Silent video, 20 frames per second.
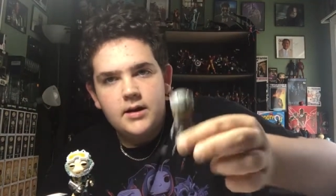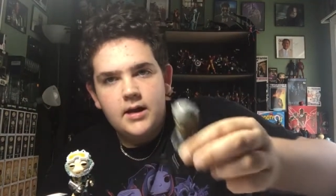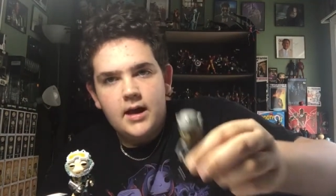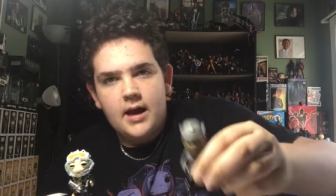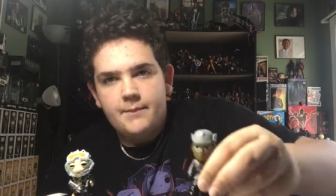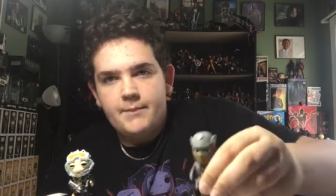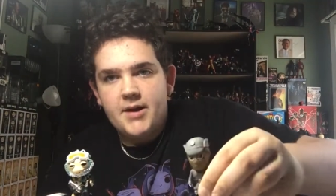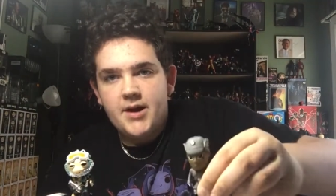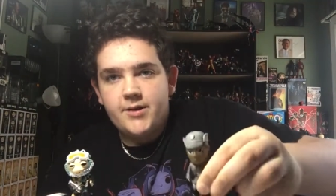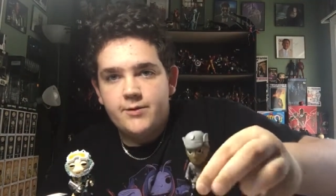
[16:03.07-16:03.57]

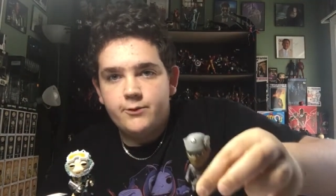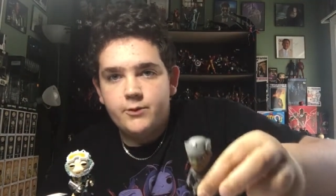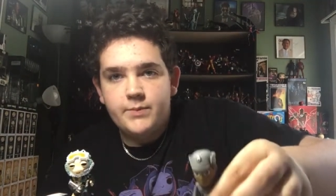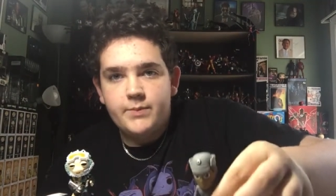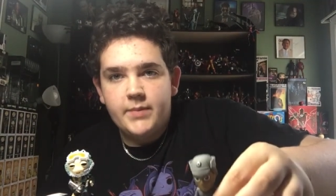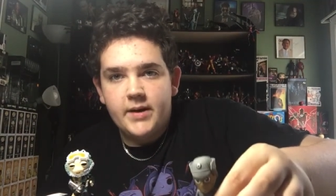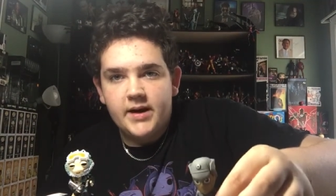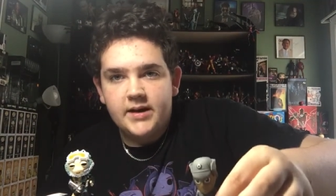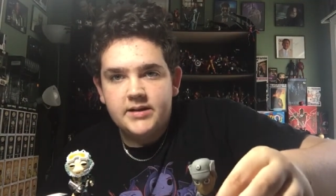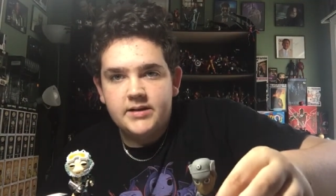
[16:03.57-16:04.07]
I paid three
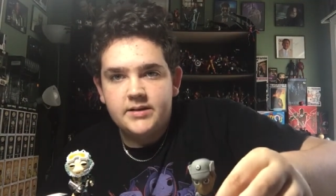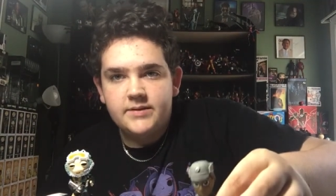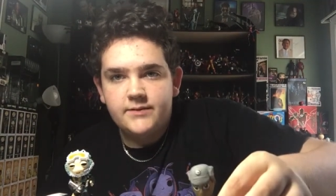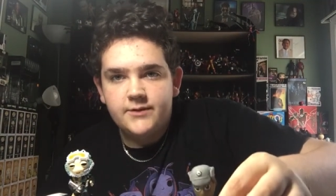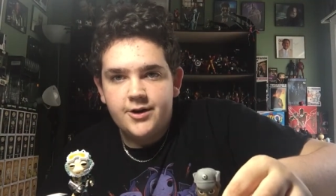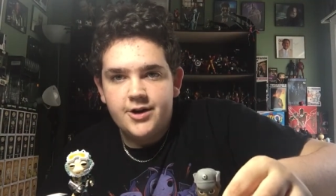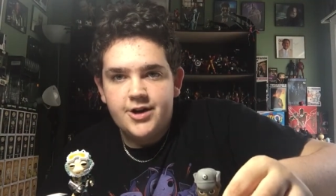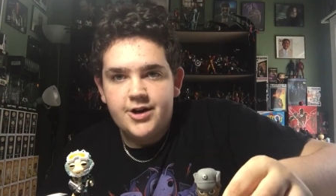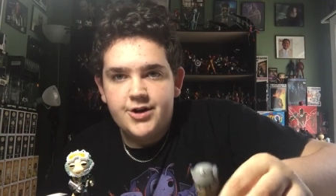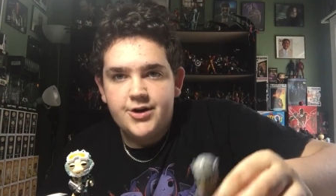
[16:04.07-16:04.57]
bucks
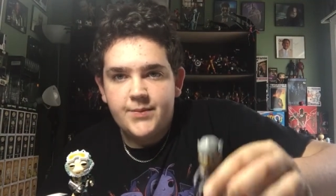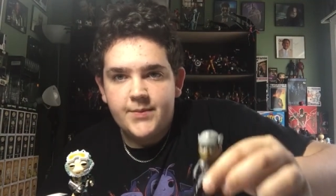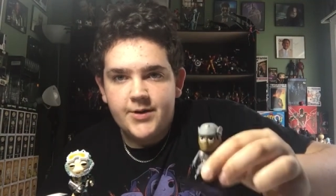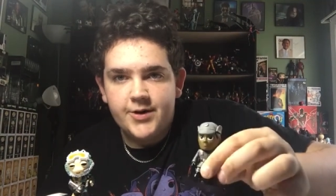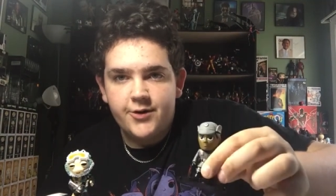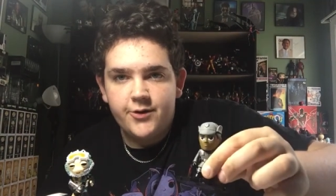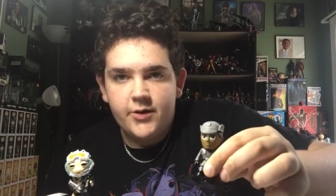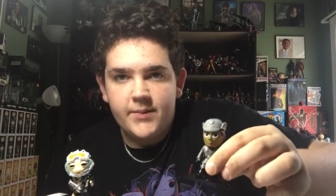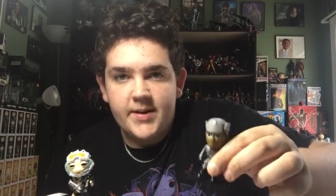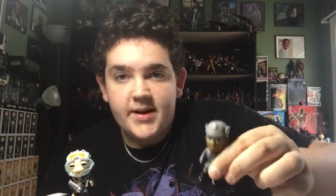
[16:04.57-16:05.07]
for each
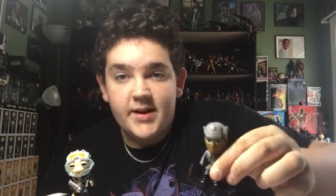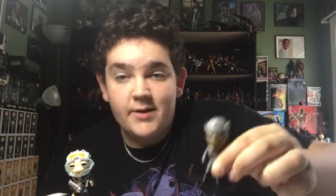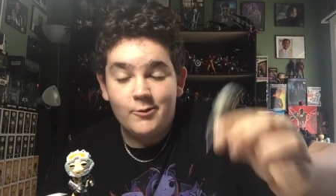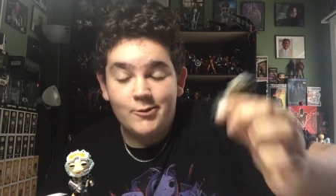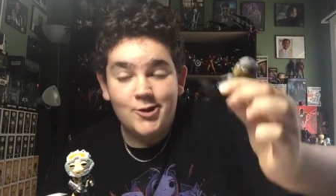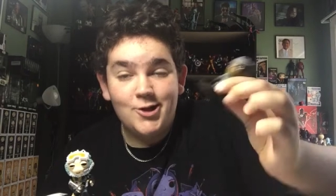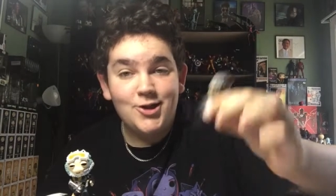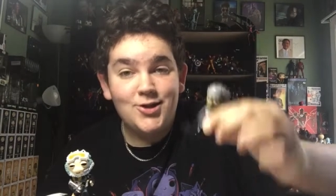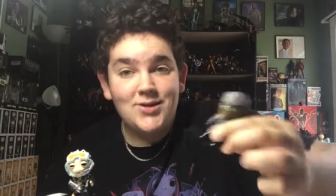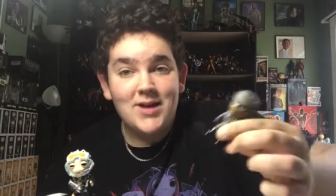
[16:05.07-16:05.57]
mystery mini,
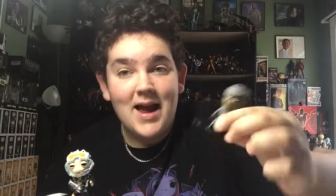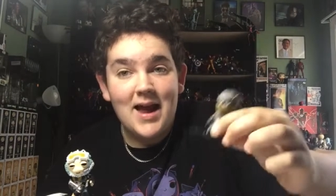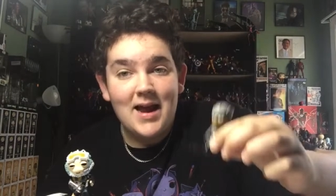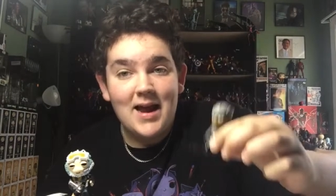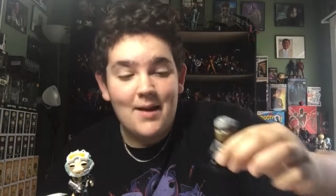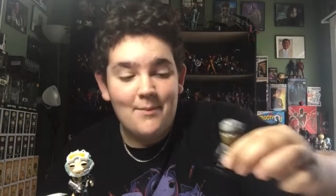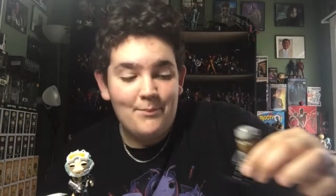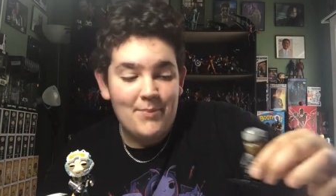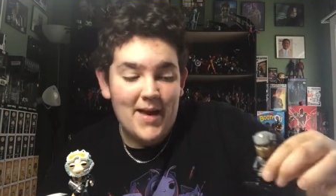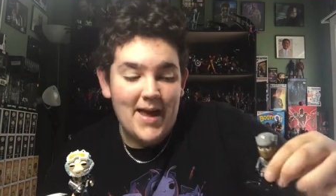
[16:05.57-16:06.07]
which is
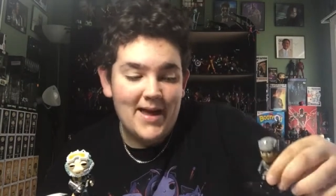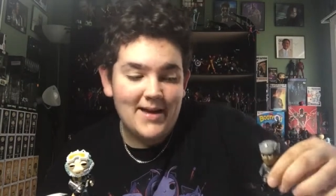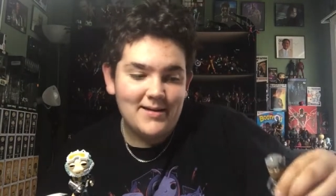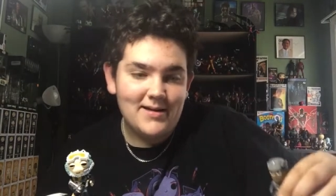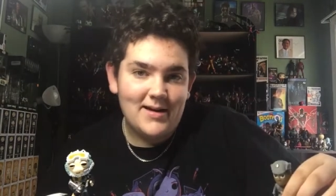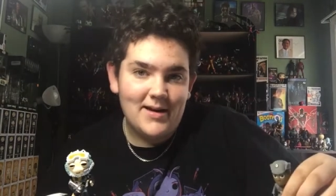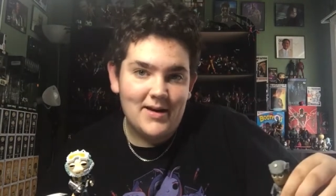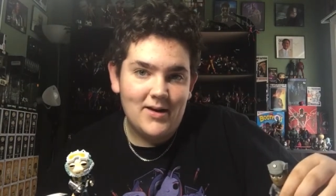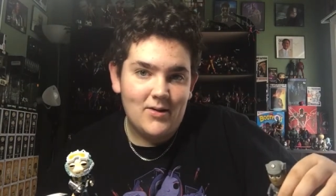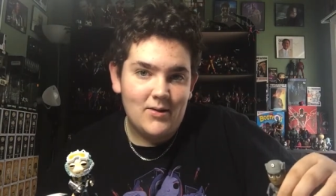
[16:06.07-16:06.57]
not a
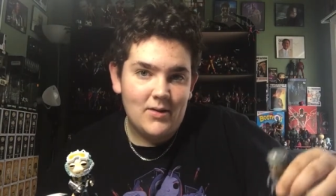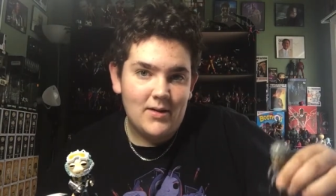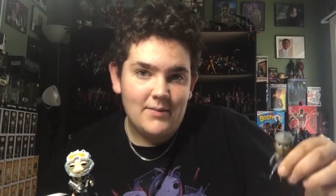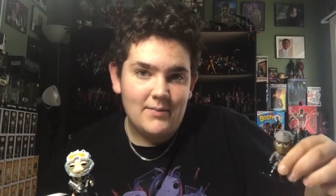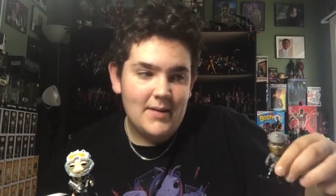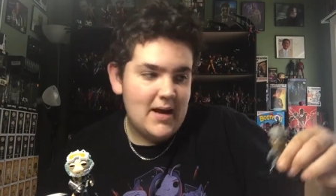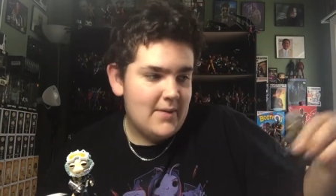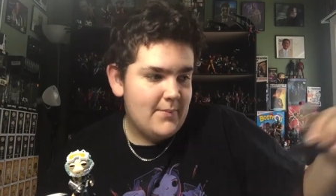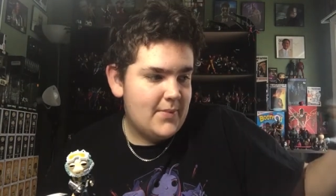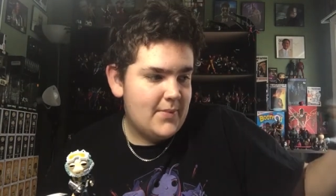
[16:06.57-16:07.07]
bad deal in
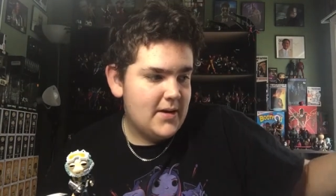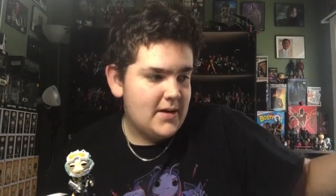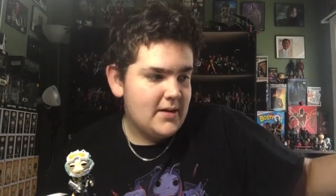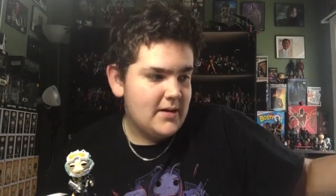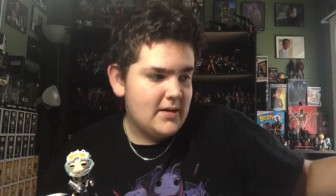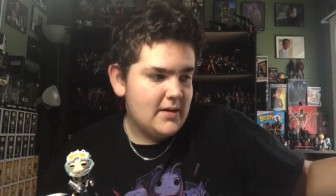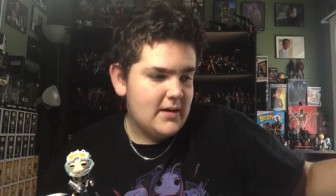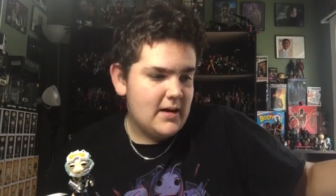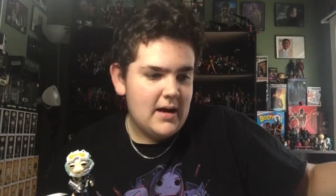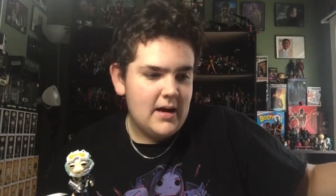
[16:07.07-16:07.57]
my
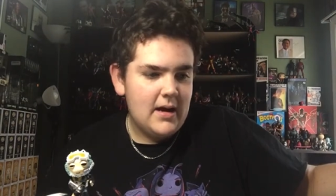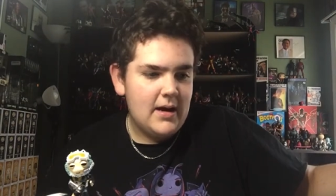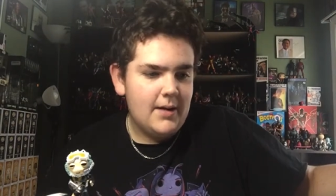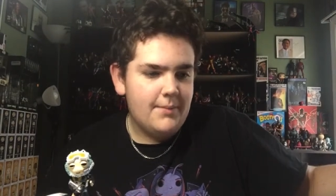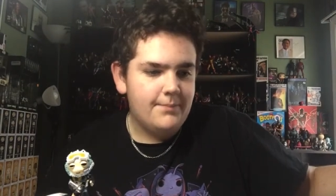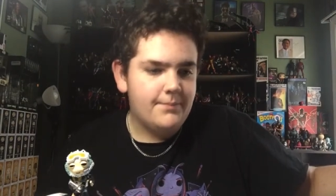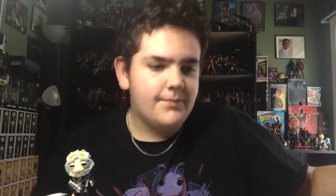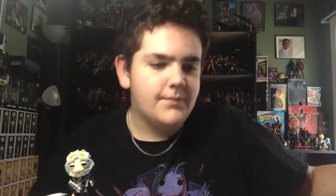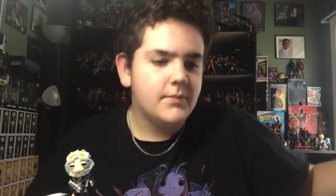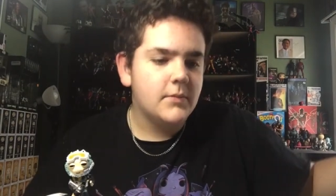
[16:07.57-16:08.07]
opinion.
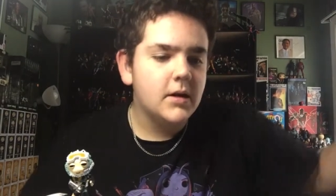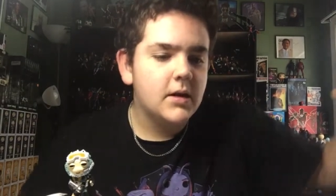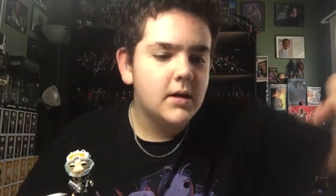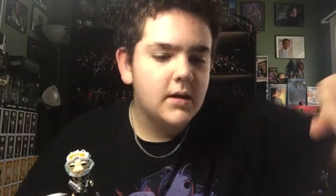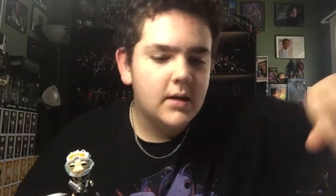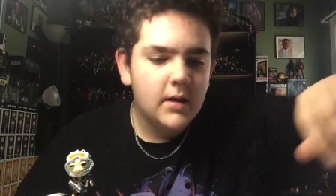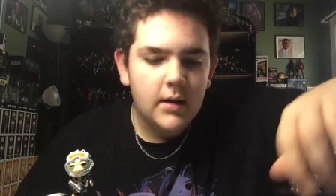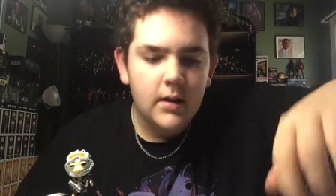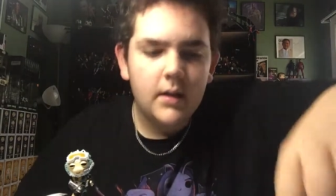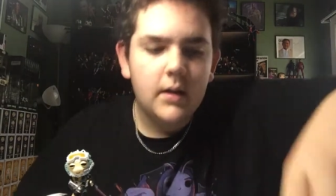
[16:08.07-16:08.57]
Um,
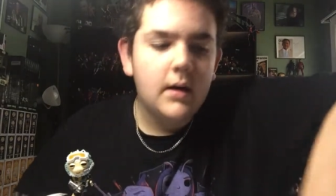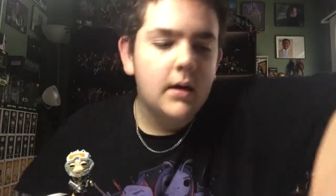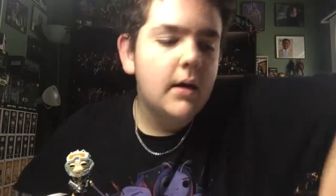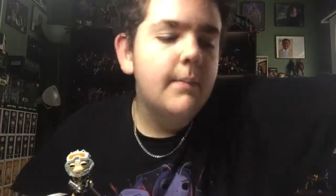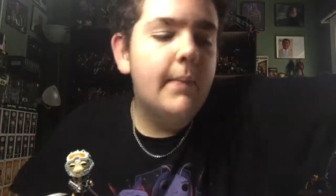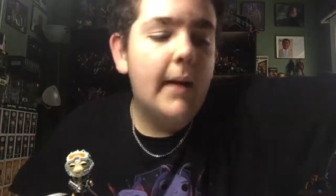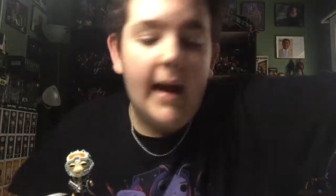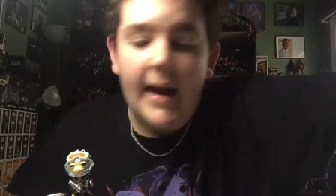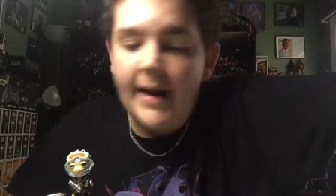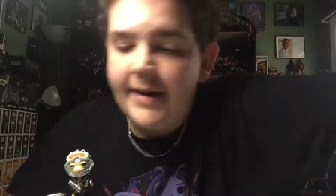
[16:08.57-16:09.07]

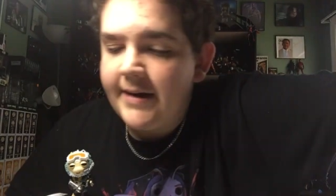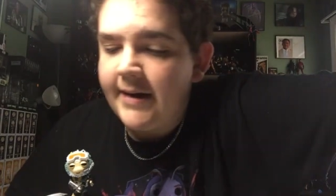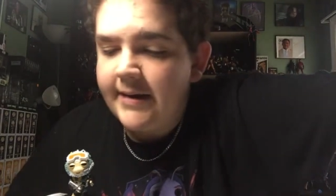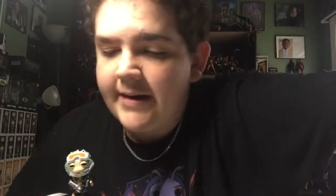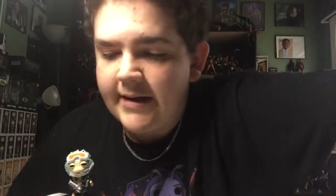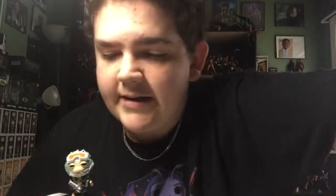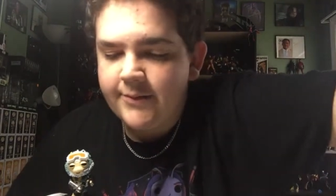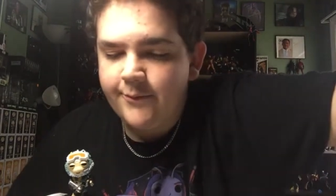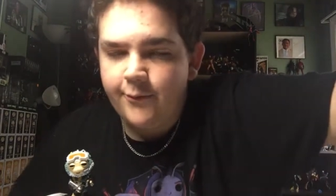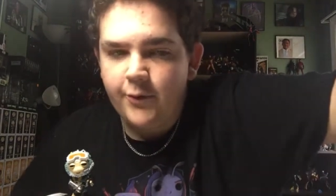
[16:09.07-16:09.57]
but I did
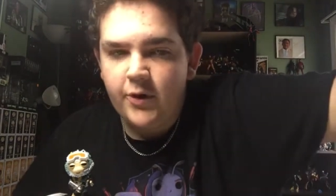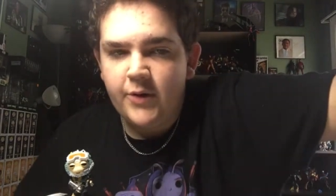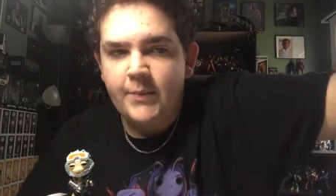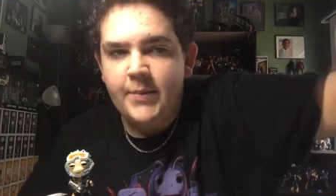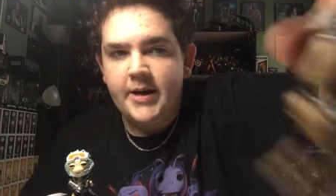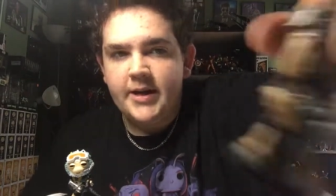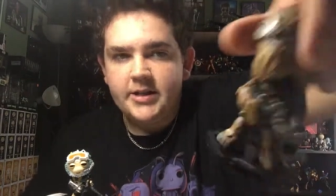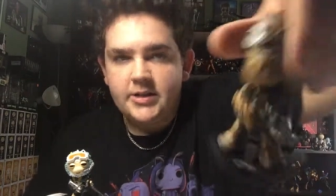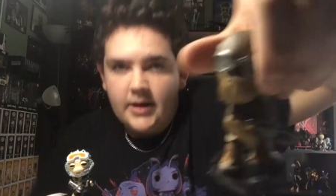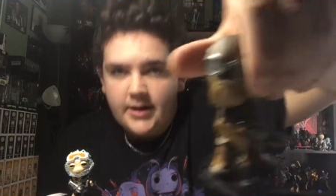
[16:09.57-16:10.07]
get some
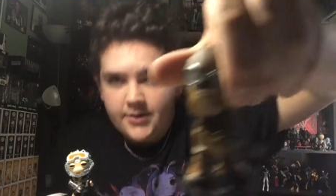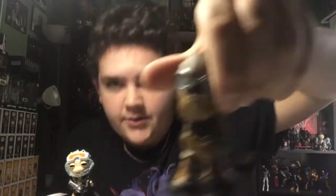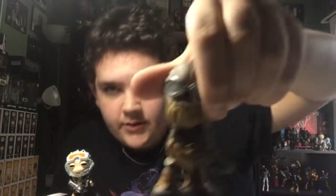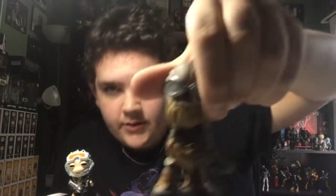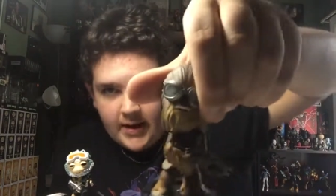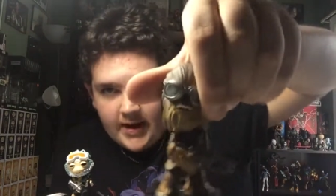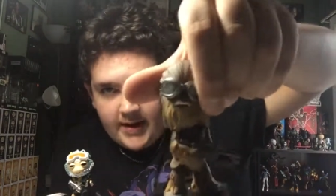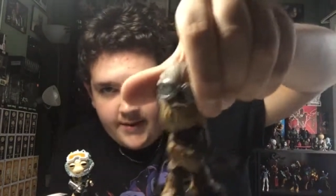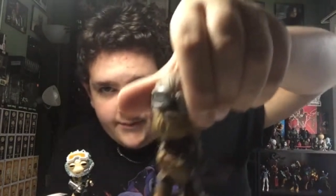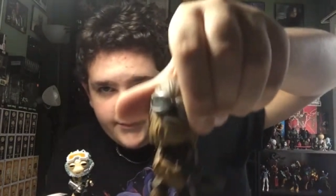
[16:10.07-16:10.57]
repeats, so I do
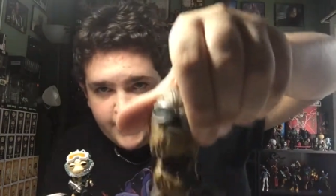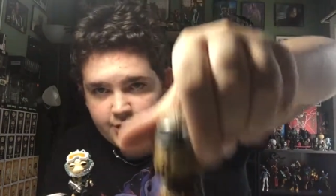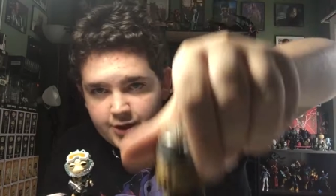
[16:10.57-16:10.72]
have